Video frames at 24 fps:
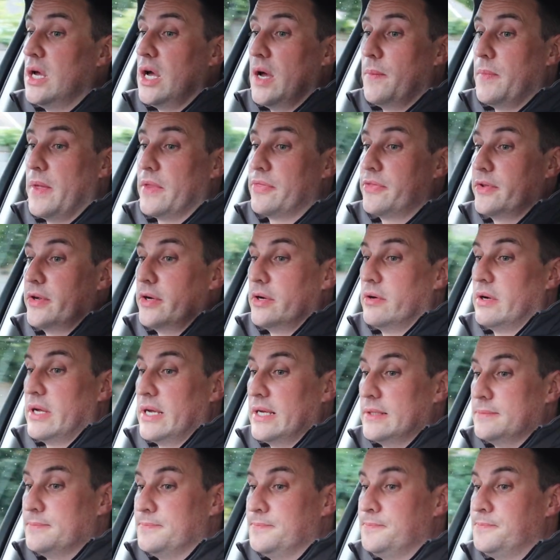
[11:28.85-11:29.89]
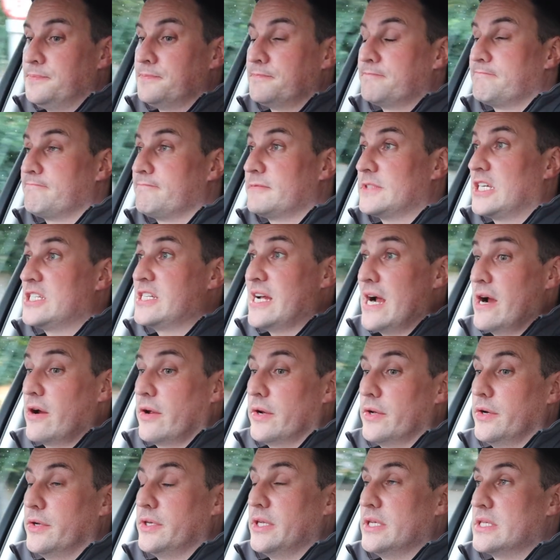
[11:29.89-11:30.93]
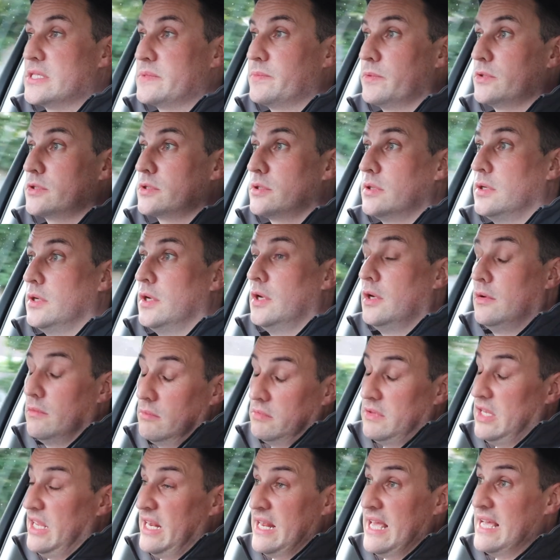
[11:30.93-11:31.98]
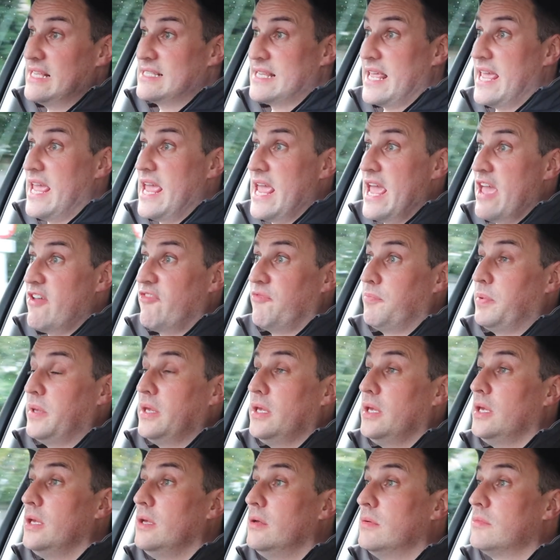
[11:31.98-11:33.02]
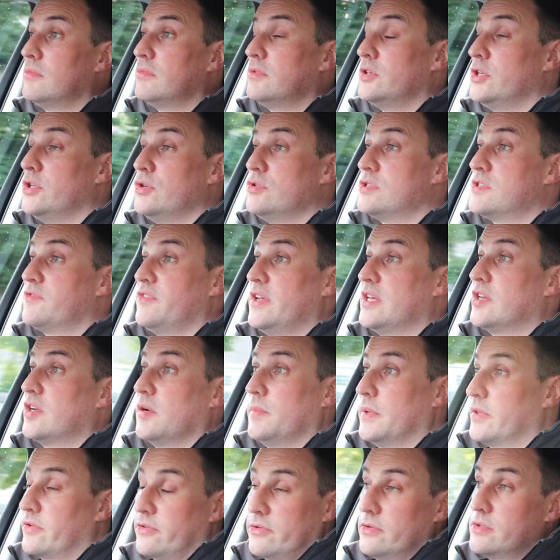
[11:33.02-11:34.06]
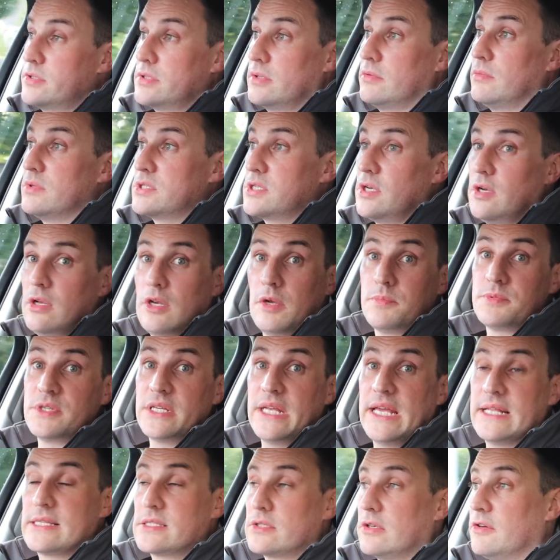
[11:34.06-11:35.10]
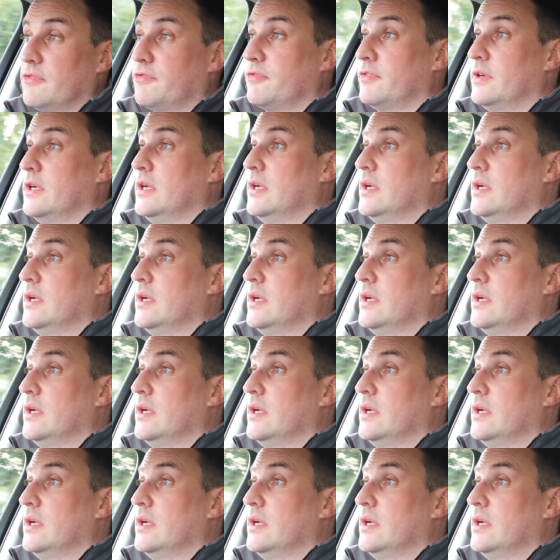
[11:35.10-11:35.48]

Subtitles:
I'm not their target audience, but it has AFP news feed coming through, so it was all up-to-date stuff